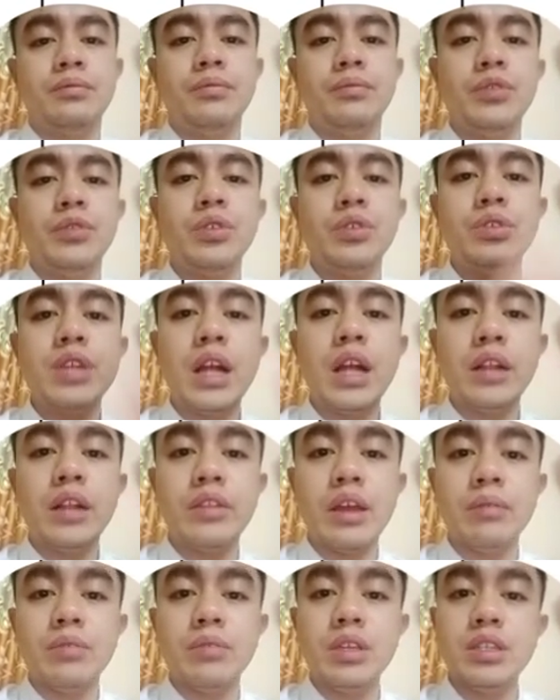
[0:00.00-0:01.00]
You tell
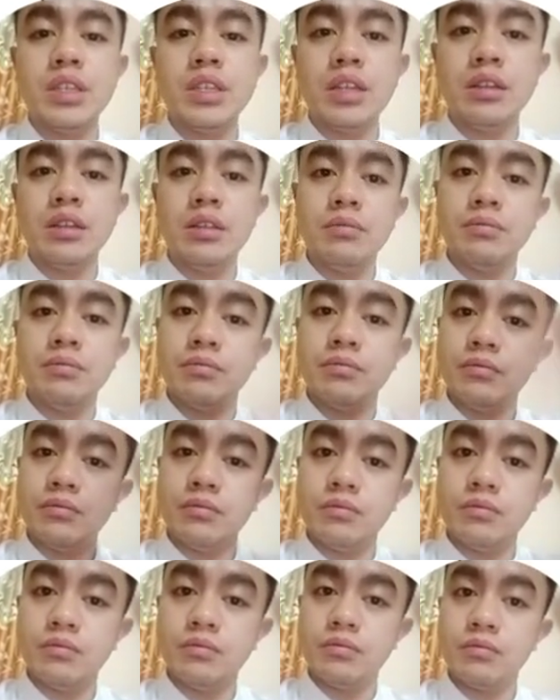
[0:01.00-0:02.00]
them. Is it
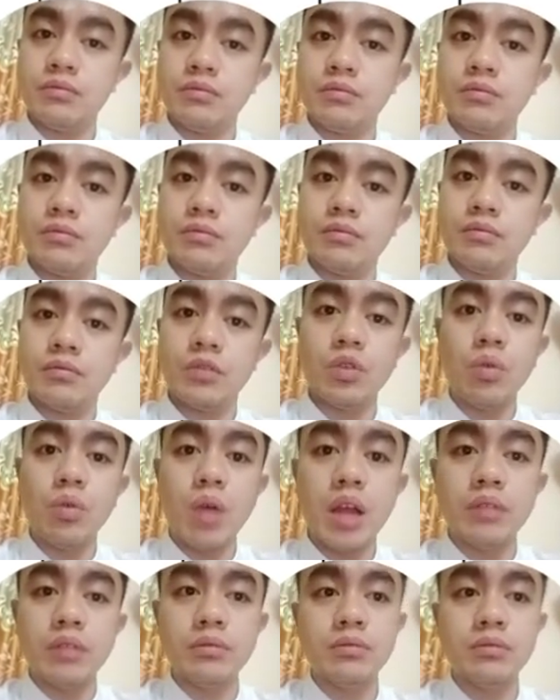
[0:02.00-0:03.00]

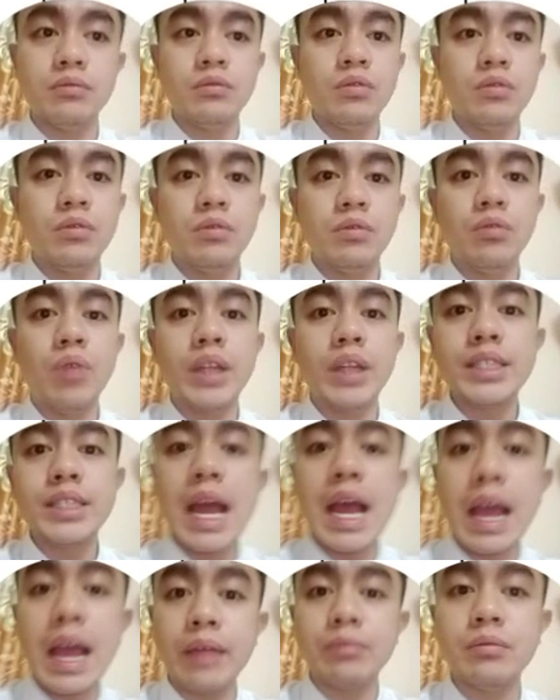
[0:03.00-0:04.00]
what? What
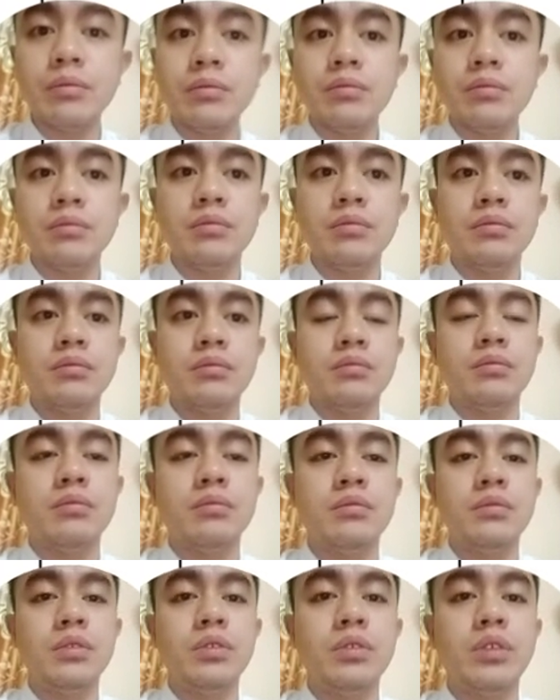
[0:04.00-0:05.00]
time?
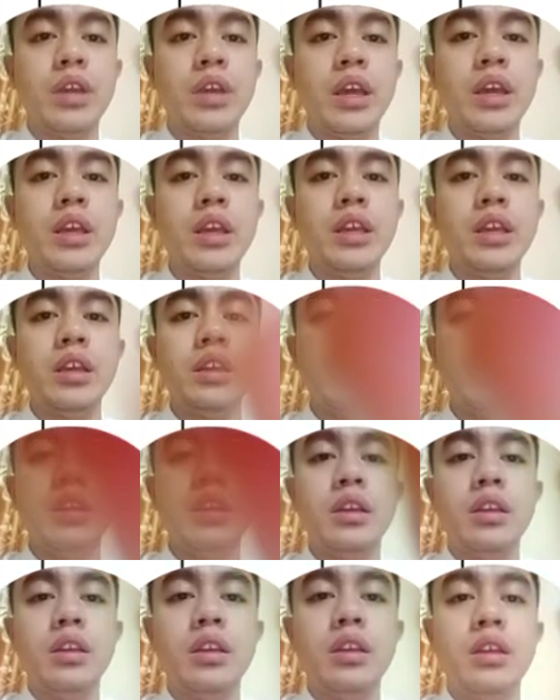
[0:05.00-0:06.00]
Okay?
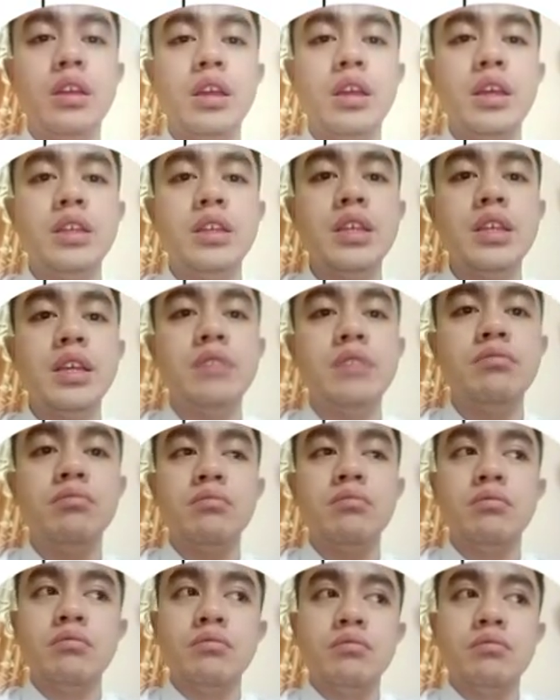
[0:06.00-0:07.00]
Is it
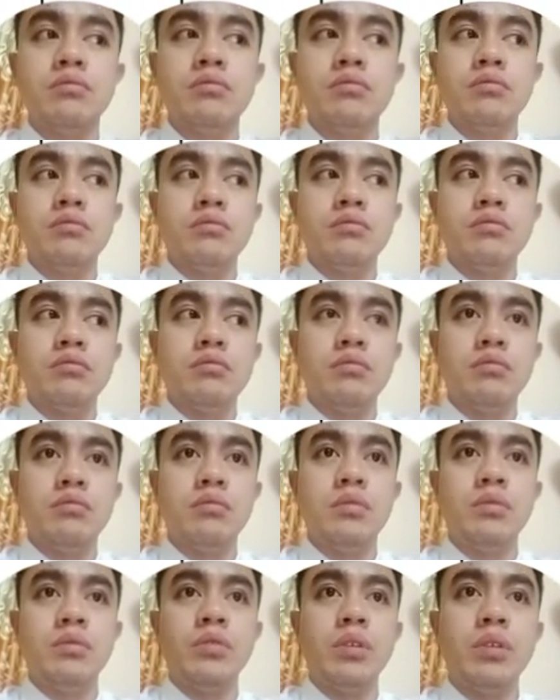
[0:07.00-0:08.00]

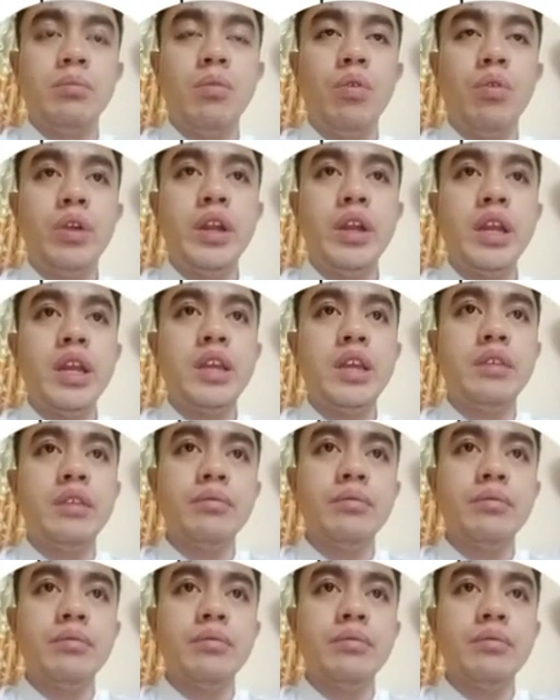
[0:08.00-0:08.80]
in the morning,